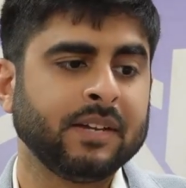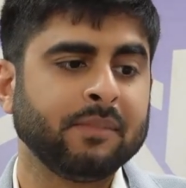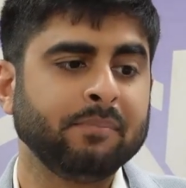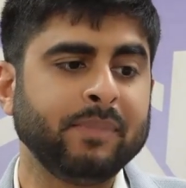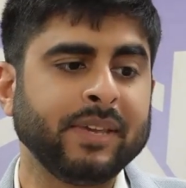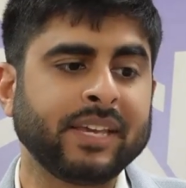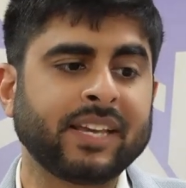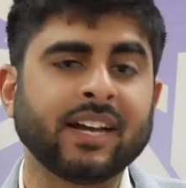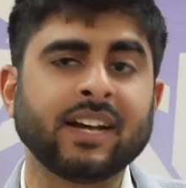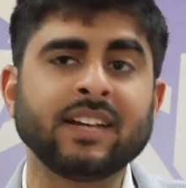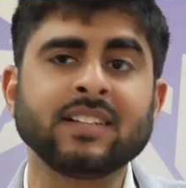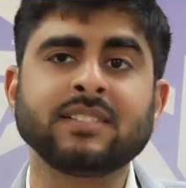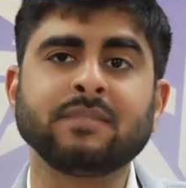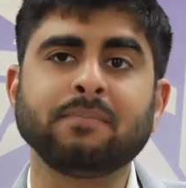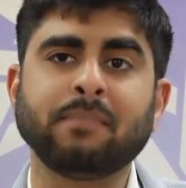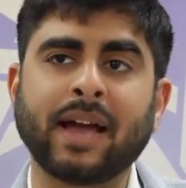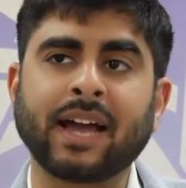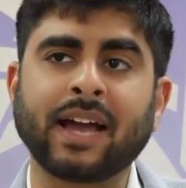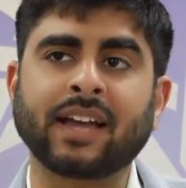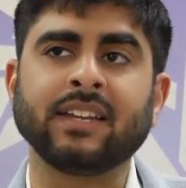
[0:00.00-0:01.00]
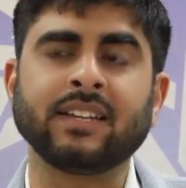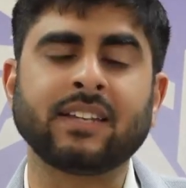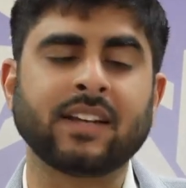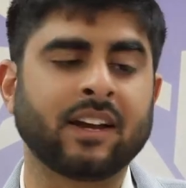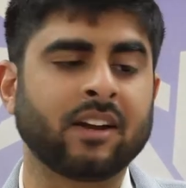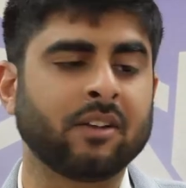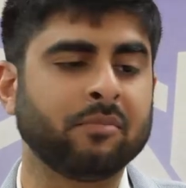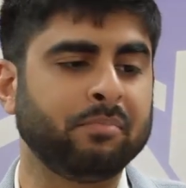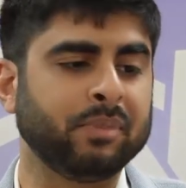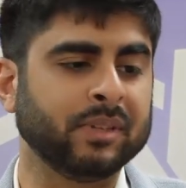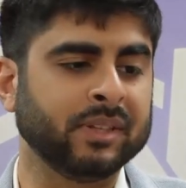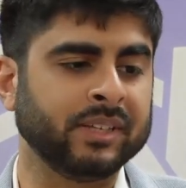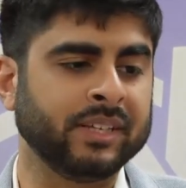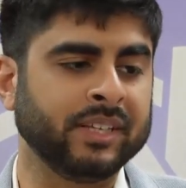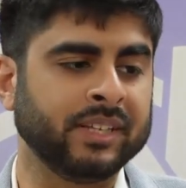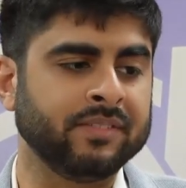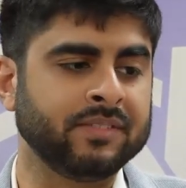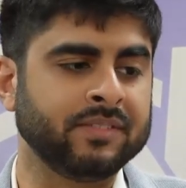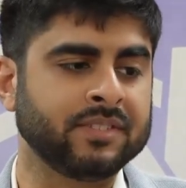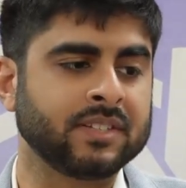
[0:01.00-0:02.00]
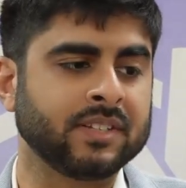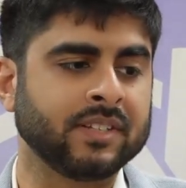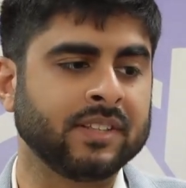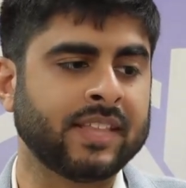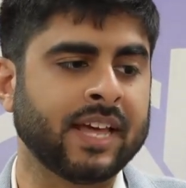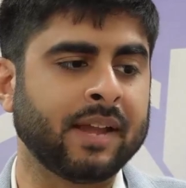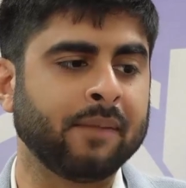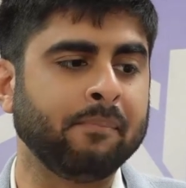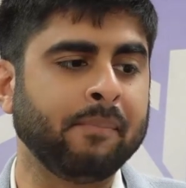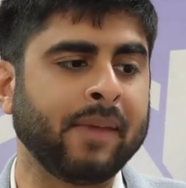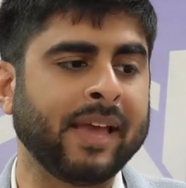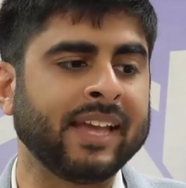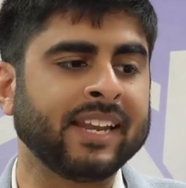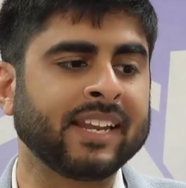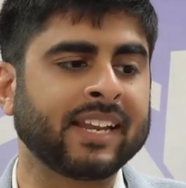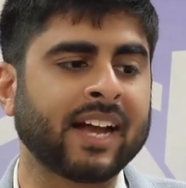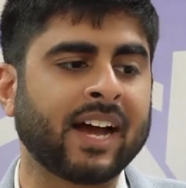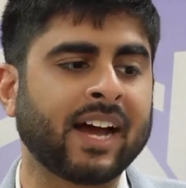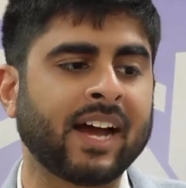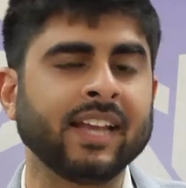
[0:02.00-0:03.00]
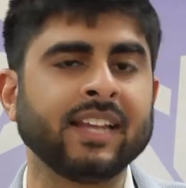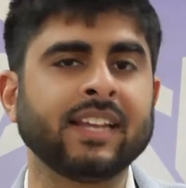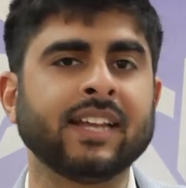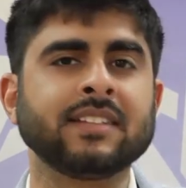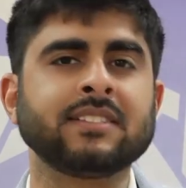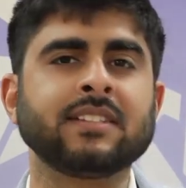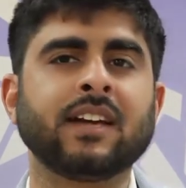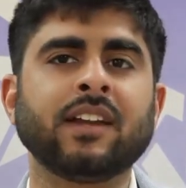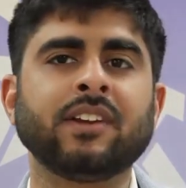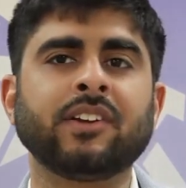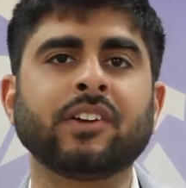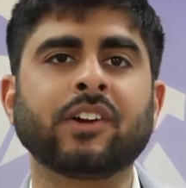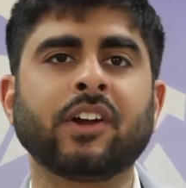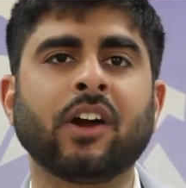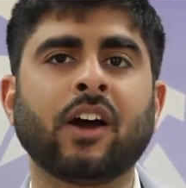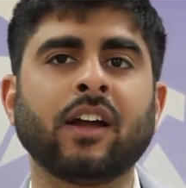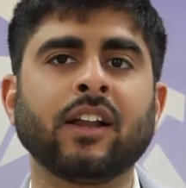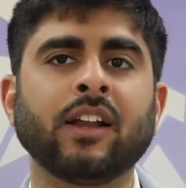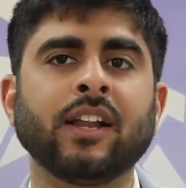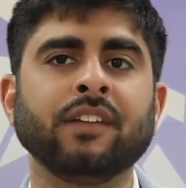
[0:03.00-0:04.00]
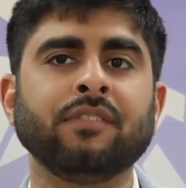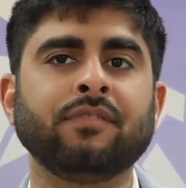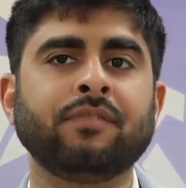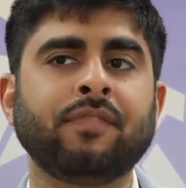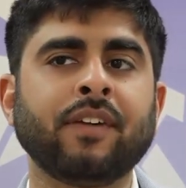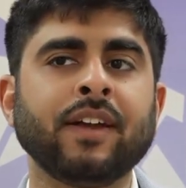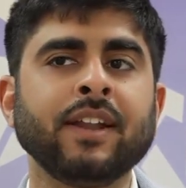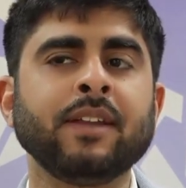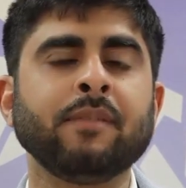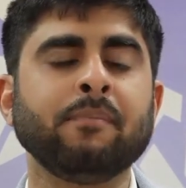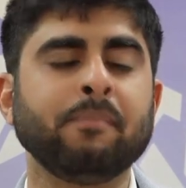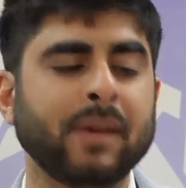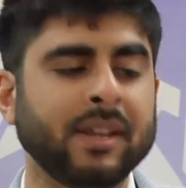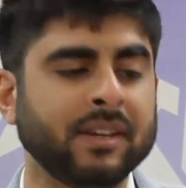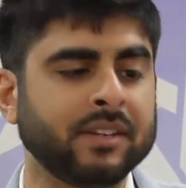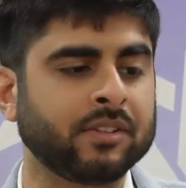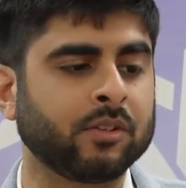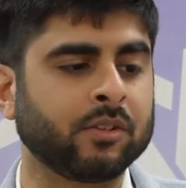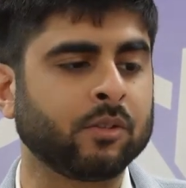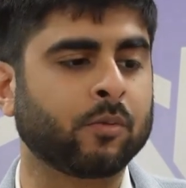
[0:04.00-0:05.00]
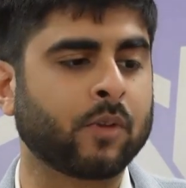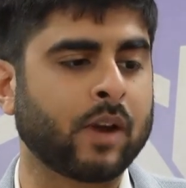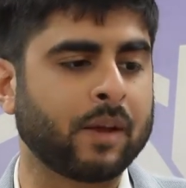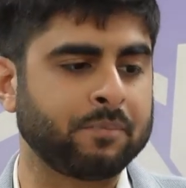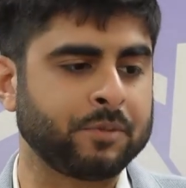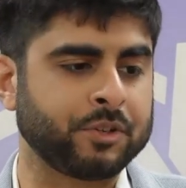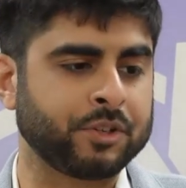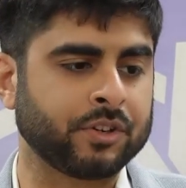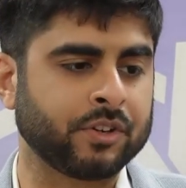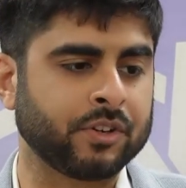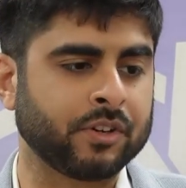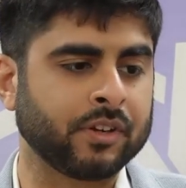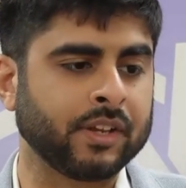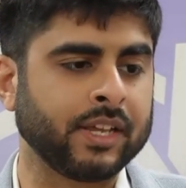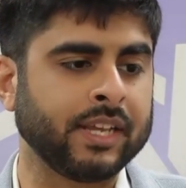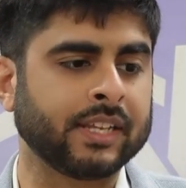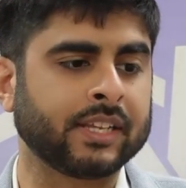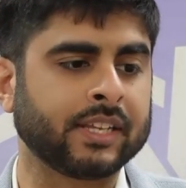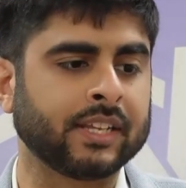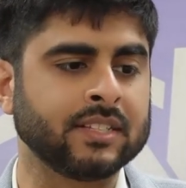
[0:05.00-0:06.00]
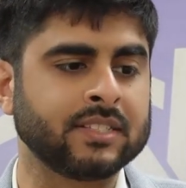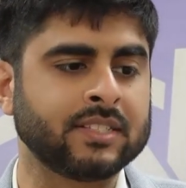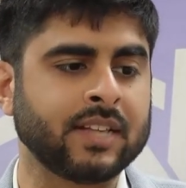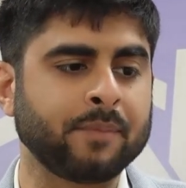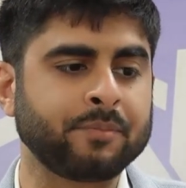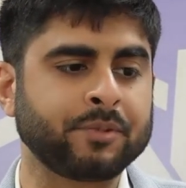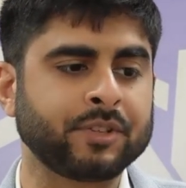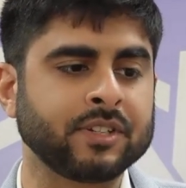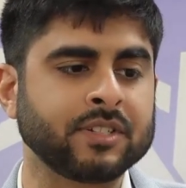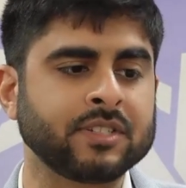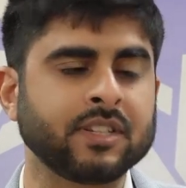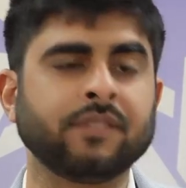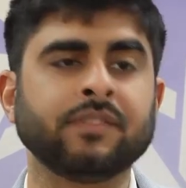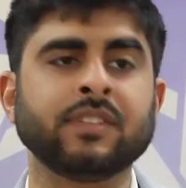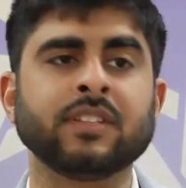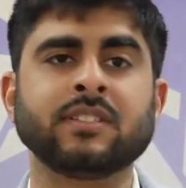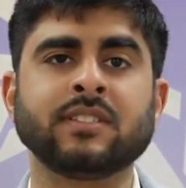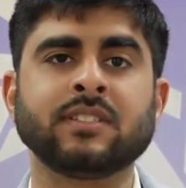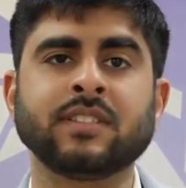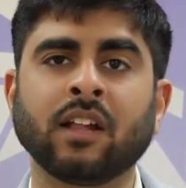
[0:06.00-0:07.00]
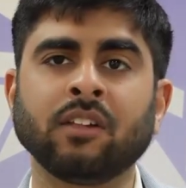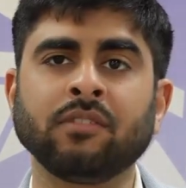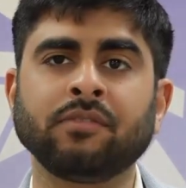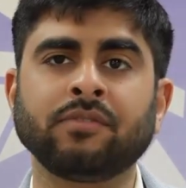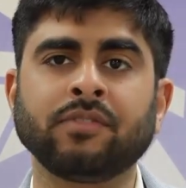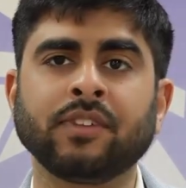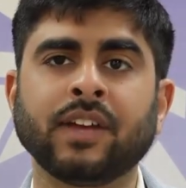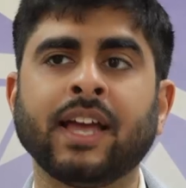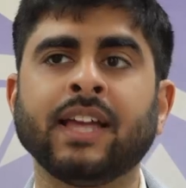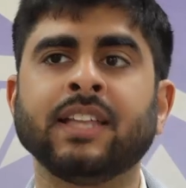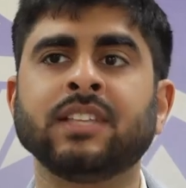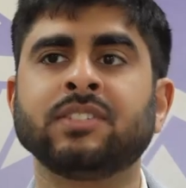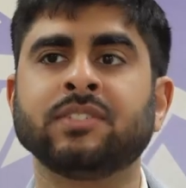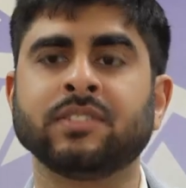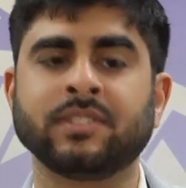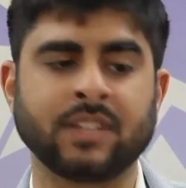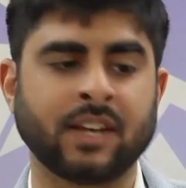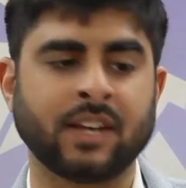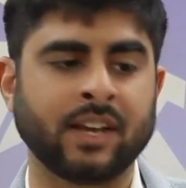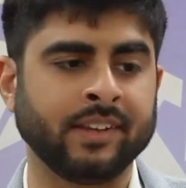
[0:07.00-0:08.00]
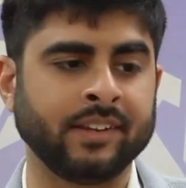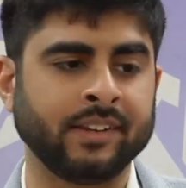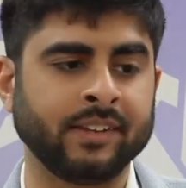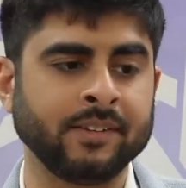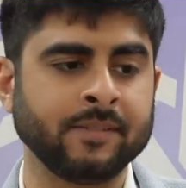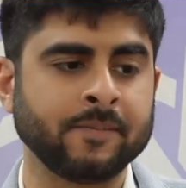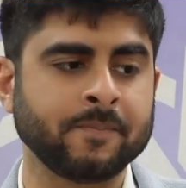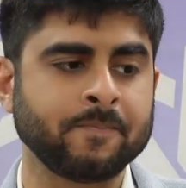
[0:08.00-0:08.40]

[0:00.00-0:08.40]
Because MacIntyre believes that mankind has undergone a fundamental rupture in conceptions of the self and society,